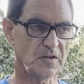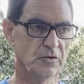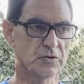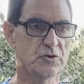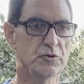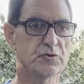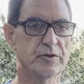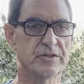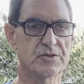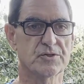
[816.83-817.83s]
Those
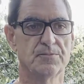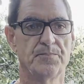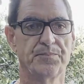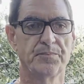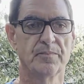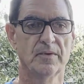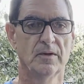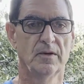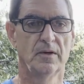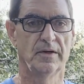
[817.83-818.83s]
nutrients,
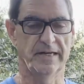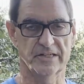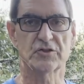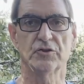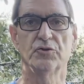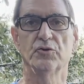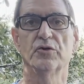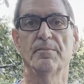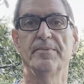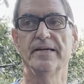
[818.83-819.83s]
it has to do
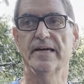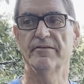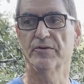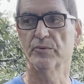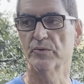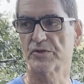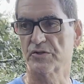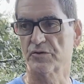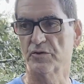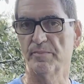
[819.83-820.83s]
that big heavy root
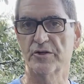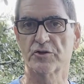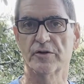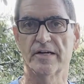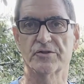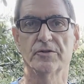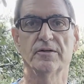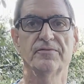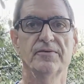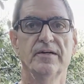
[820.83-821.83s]
system to make sure it has
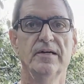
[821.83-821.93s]
enough